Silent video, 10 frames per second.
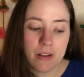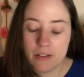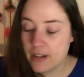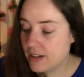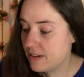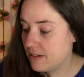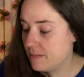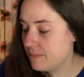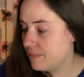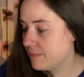Like
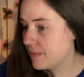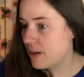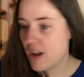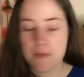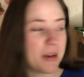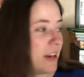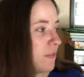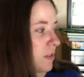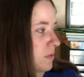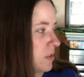um, I don't have my
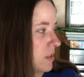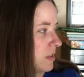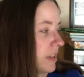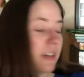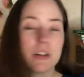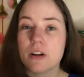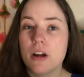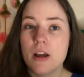headphones in here,